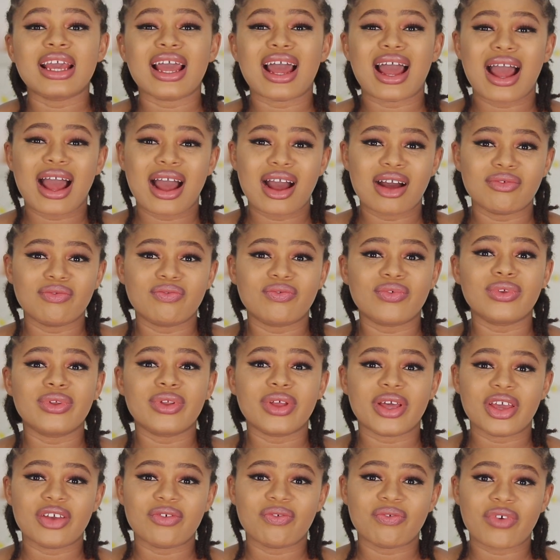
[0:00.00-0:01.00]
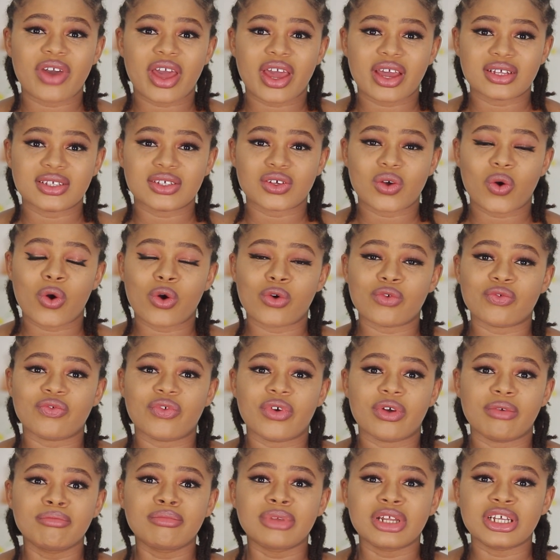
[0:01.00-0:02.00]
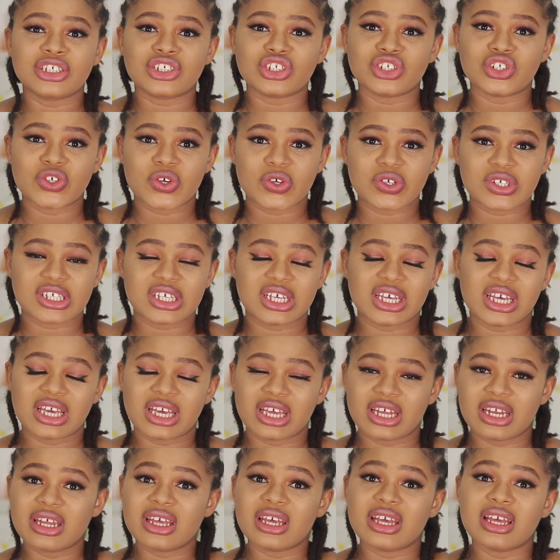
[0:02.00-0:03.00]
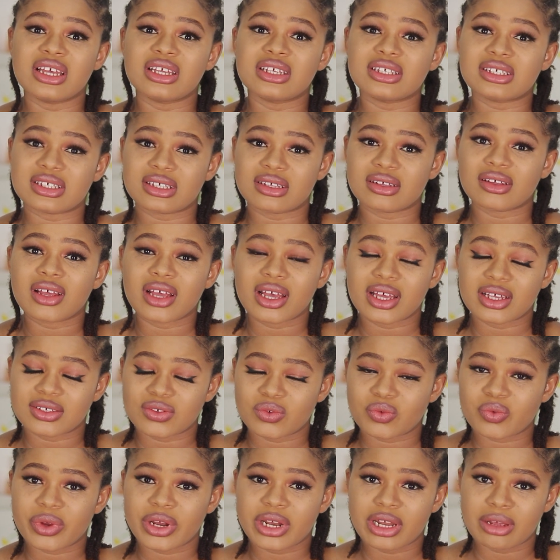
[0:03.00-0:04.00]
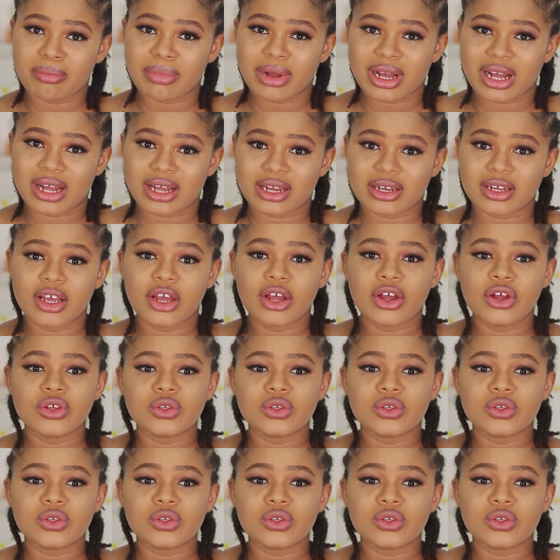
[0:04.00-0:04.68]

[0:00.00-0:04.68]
The harmful effect of bleaching your skin is really bad.